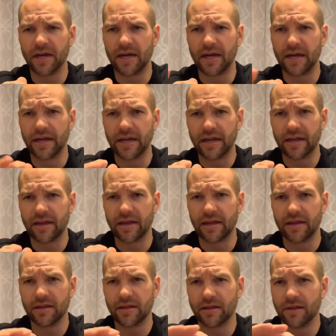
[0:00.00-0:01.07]

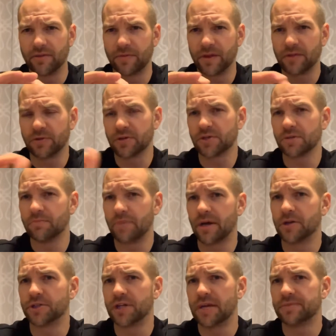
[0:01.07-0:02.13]
I think there's some
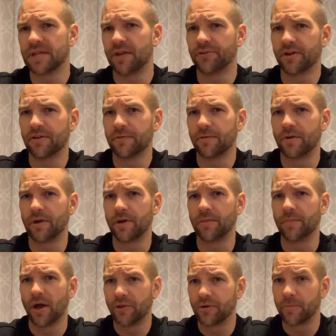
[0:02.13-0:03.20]
better shapes out there
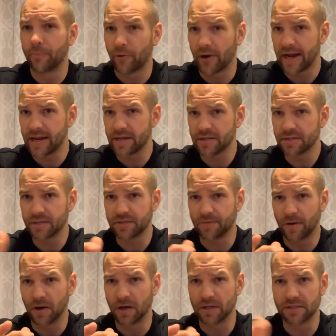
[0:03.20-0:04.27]
from other brands as
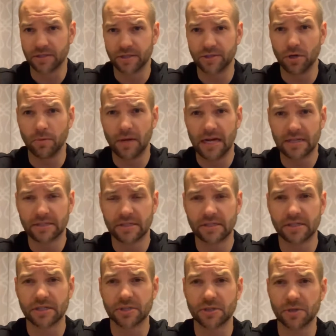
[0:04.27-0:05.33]
far as the toe box
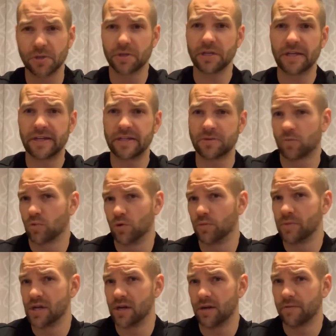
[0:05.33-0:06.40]
is concerned. It is
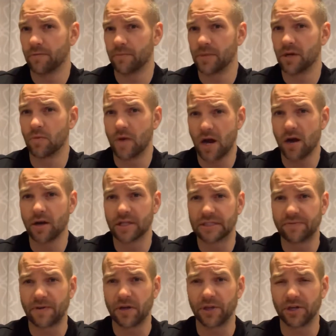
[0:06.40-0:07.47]
roomy enough for me to wear, and
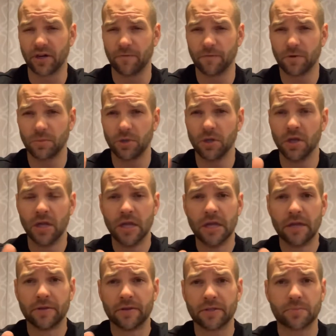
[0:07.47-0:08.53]
it's fairly comfortable,
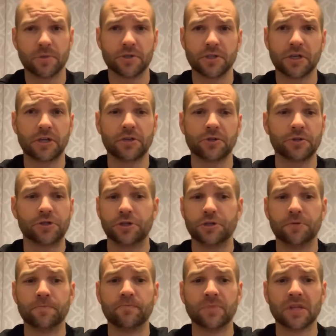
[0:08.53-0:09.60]
this particular
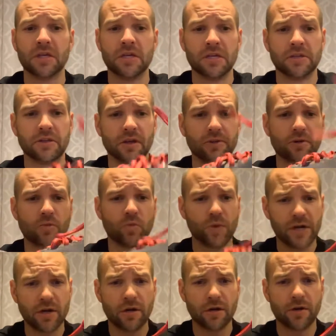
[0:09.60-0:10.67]
shoe. The other
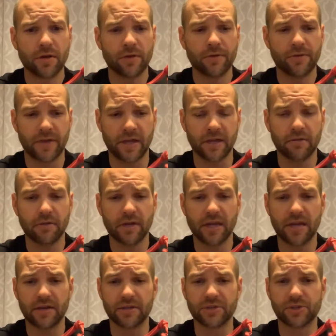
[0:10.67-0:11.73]
weird thing,
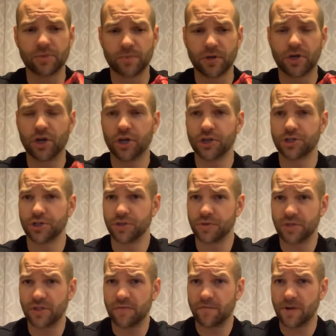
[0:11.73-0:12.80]
again, the super cush, and you
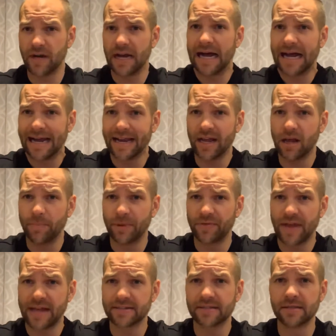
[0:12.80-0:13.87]
sit very high up, and
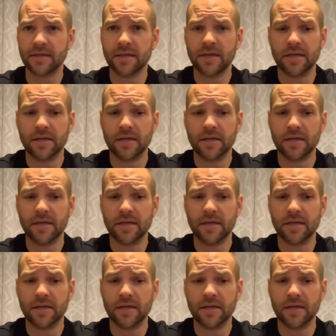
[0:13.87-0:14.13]
that's